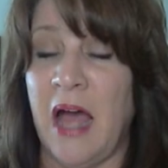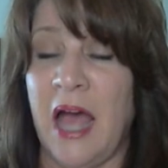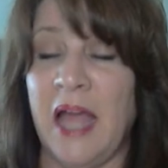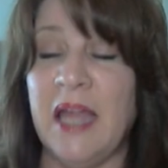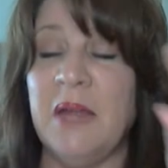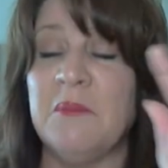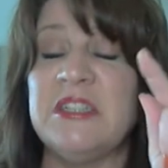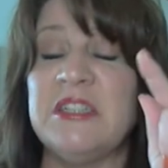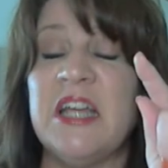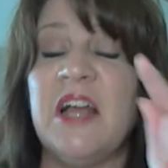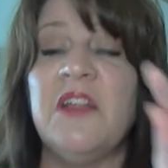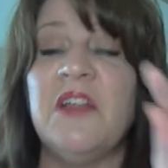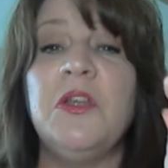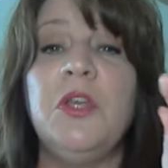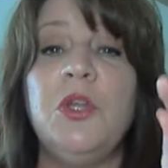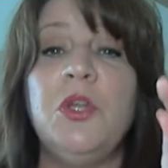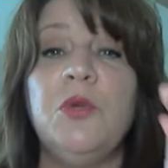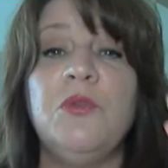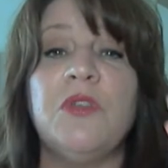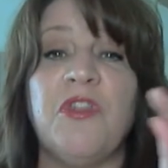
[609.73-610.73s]
I am
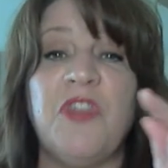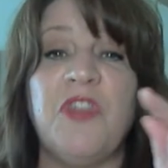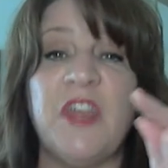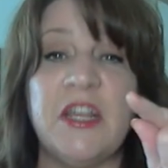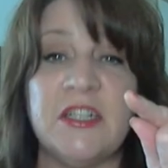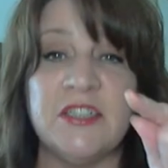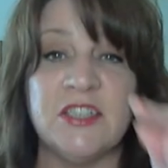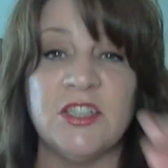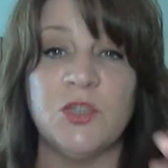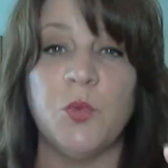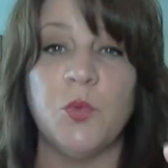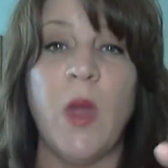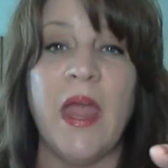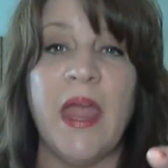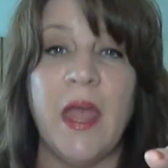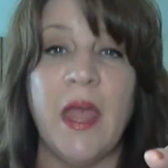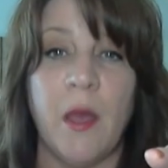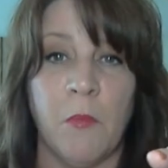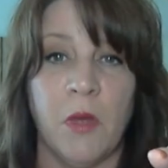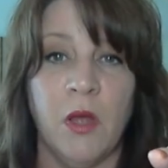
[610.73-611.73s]
telling you, the thing
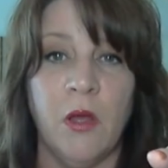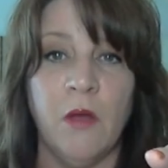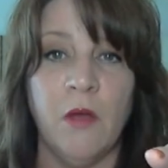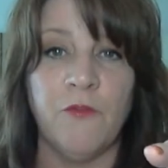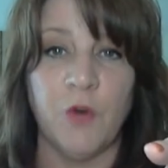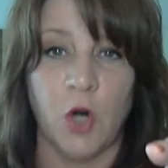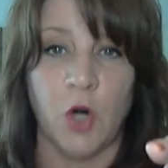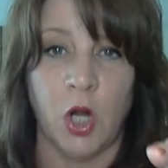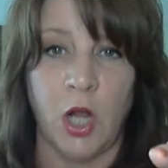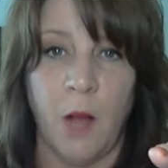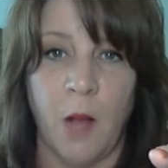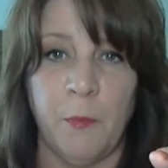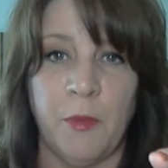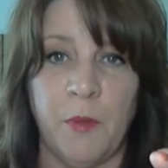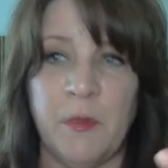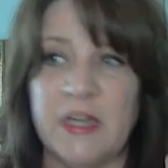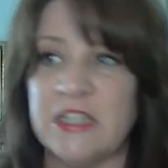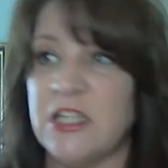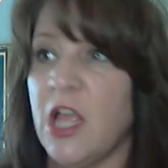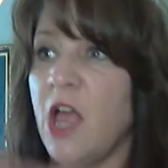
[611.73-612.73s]
swam for a couple of
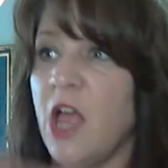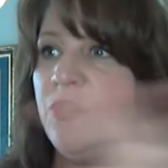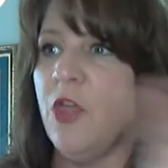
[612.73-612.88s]
minutes.